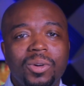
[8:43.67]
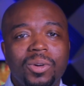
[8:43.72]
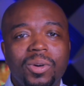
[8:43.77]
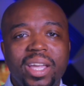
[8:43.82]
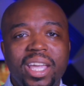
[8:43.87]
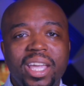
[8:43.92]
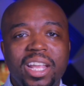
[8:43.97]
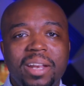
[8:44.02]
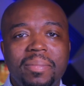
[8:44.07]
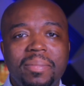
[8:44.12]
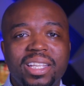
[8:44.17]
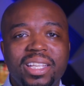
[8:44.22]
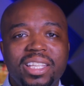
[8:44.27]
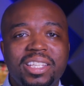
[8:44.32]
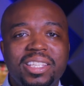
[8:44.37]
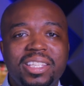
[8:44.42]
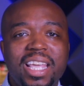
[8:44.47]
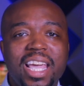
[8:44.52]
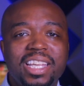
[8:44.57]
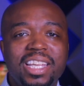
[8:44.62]
Go ahead and make
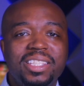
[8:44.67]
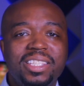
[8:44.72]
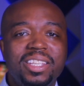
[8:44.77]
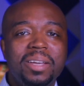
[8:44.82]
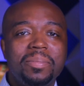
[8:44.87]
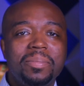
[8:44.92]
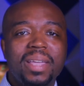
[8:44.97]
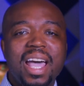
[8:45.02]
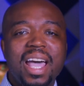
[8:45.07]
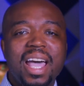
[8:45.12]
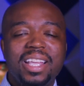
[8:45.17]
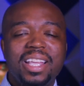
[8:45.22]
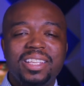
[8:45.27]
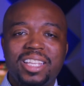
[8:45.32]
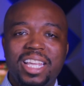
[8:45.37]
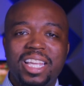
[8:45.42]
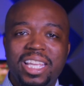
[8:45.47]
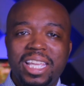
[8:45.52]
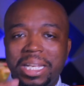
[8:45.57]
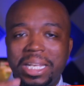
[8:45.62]
the second step,
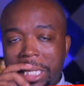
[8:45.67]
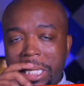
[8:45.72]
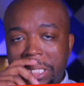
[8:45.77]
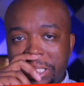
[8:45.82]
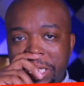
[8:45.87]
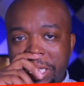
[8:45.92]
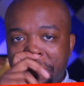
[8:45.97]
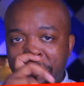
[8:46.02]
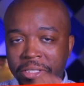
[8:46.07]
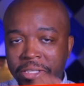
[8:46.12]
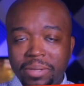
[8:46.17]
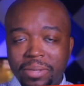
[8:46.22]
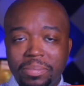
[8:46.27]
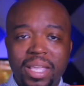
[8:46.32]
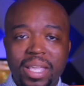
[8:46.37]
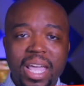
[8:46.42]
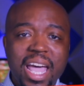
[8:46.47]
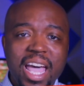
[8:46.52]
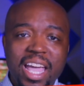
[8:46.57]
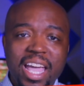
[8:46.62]
guys, by getting that seven
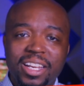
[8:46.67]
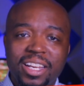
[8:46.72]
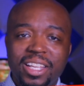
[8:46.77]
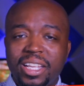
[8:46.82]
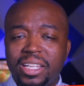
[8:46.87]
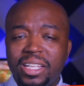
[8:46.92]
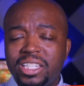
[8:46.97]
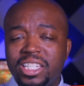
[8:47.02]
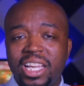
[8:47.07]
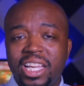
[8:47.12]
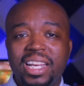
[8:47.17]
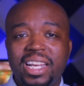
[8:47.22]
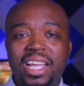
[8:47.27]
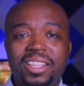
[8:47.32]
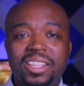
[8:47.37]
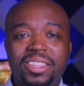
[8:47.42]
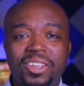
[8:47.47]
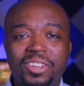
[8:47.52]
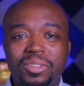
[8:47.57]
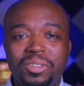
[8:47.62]
step guide and checking
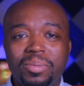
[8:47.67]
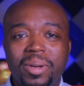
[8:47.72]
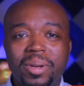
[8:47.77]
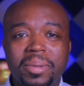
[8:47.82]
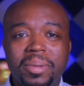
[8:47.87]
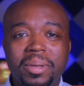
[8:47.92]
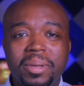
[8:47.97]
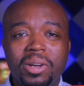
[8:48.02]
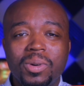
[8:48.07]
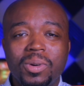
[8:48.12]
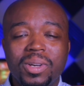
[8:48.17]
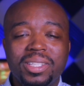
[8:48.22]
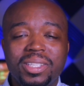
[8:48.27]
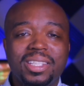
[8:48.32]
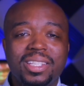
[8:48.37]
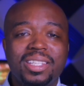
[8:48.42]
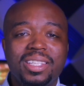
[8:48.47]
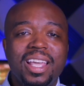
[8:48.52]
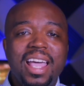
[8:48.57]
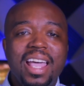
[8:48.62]
out those premiums.
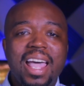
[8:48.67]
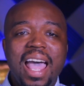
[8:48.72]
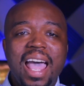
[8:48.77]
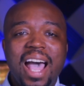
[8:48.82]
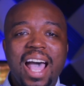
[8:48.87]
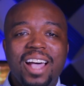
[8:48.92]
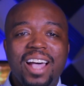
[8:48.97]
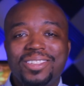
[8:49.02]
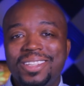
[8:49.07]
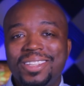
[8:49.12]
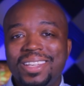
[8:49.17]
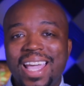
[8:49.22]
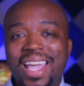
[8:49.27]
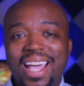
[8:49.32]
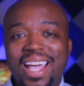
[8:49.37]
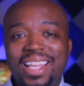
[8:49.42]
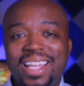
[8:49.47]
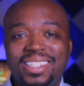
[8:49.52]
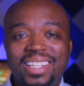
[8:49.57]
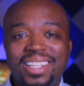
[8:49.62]
I'll see you
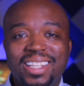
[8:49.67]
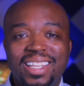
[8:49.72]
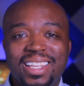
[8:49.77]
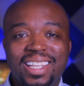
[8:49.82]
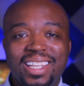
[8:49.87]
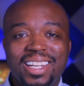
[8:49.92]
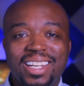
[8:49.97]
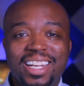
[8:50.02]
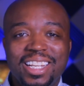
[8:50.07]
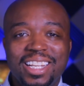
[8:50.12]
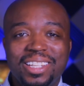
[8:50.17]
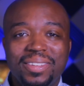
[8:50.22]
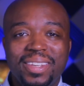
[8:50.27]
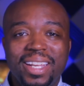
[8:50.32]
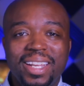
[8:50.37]
guys.